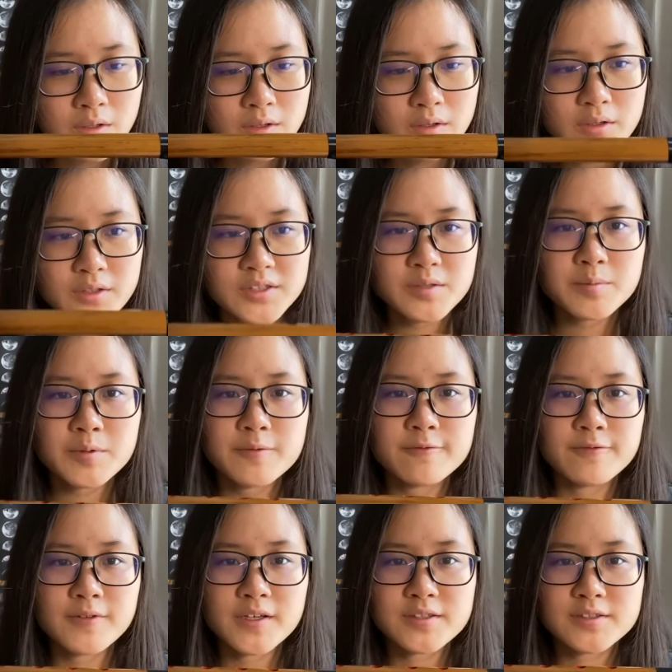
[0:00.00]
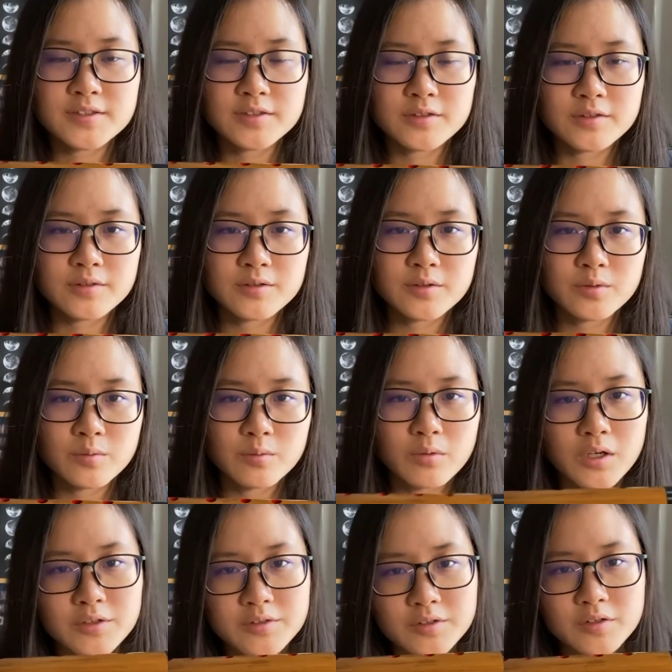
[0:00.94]
it looks a bit fancier,
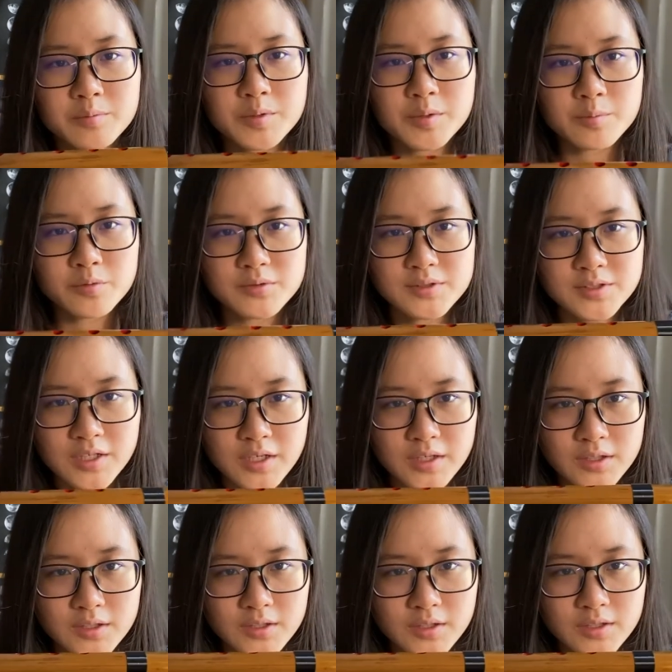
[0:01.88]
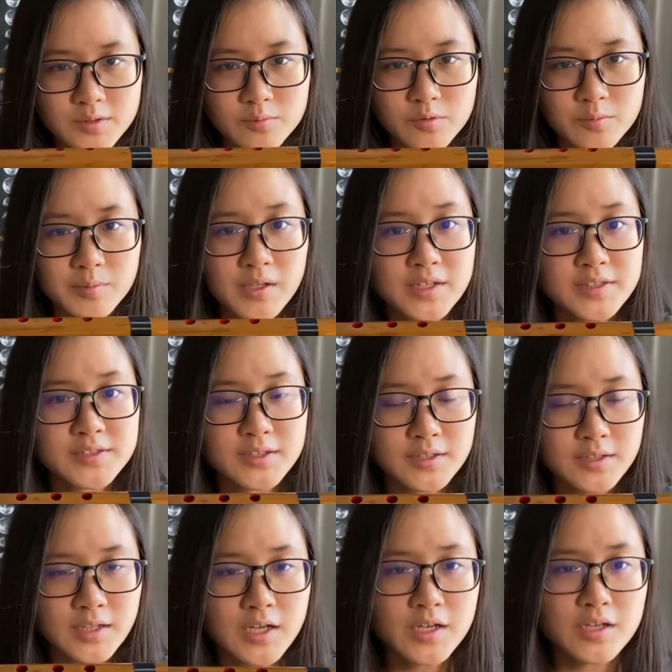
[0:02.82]
while there are people saying it's more
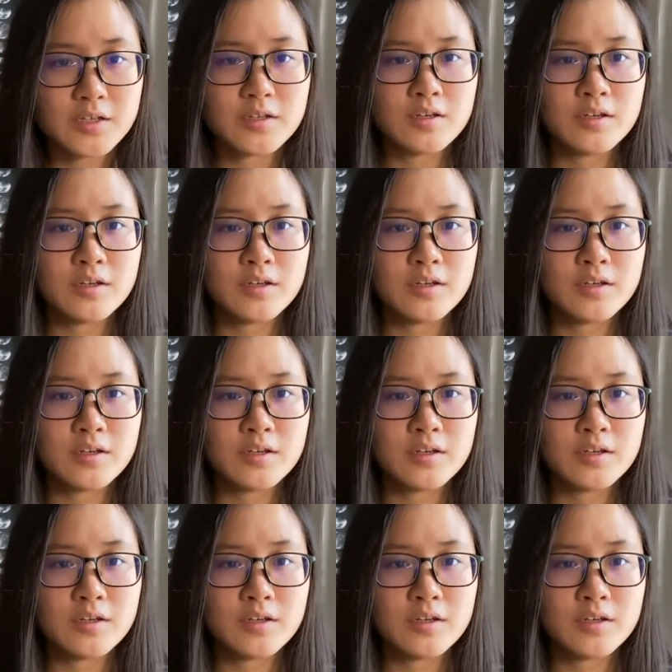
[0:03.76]
plastic-like.